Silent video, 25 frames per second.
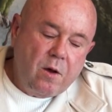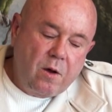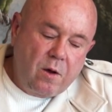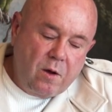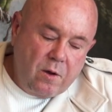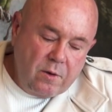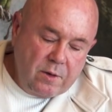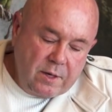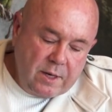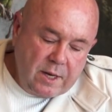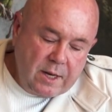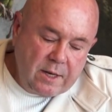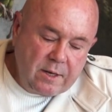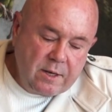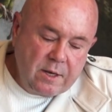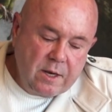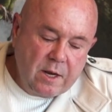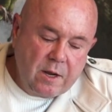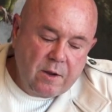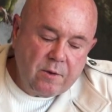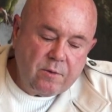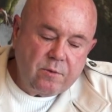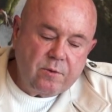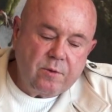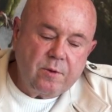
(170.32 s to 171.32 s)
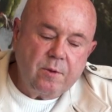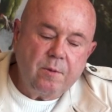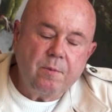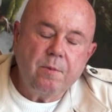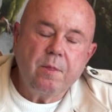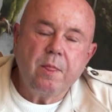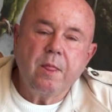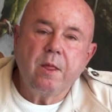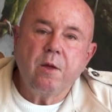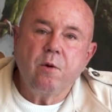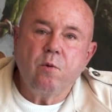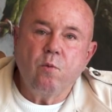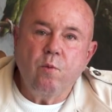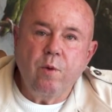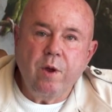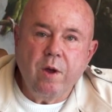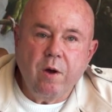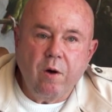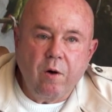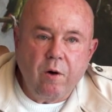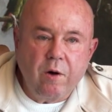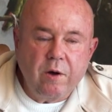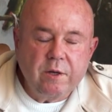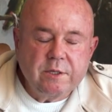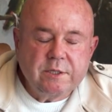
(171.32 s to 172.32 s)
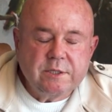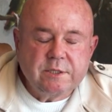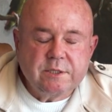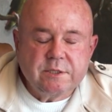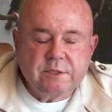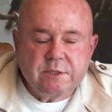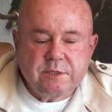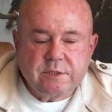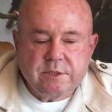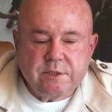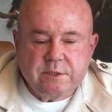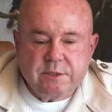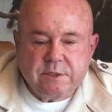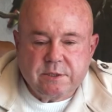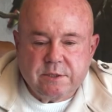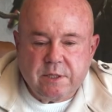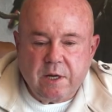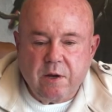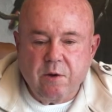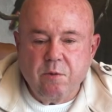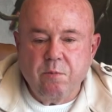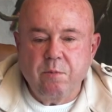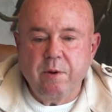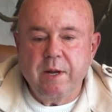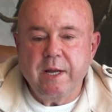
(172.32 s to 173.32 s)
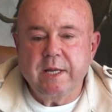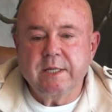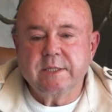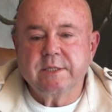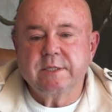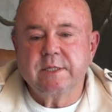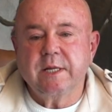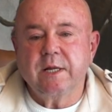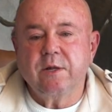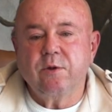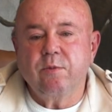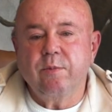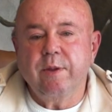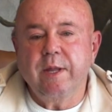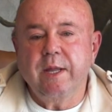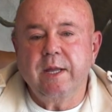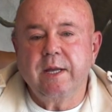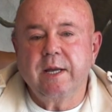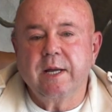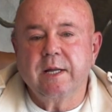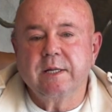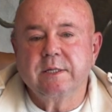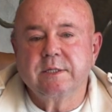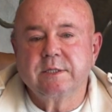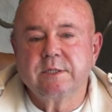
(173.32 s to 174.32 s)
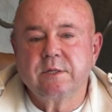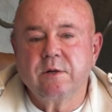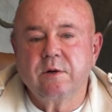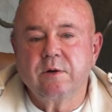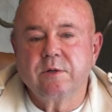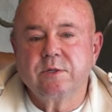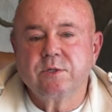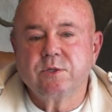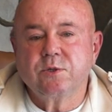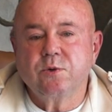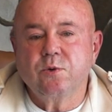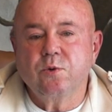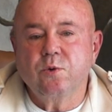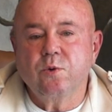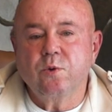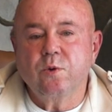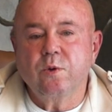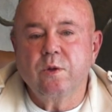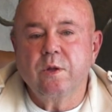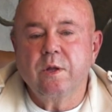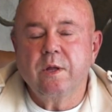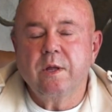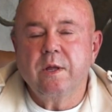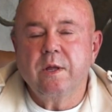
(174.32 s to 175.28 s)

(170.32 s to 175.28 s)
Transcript: On that note, we are so blessed that we can start school